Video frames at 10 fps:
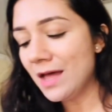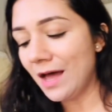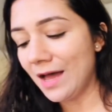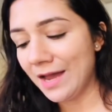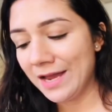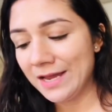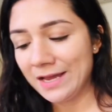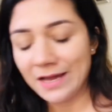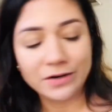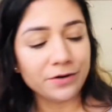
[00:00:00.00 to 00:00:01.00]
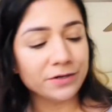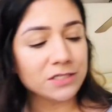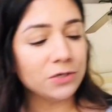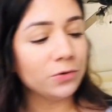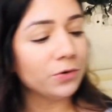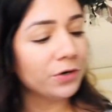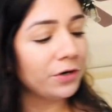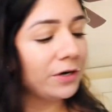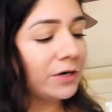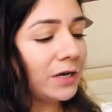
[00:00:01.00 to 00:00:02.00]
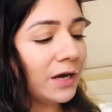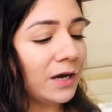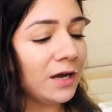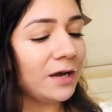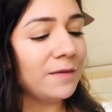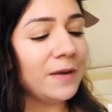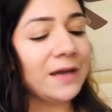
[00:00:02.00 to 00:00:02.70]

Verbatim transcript: I had also ordered um,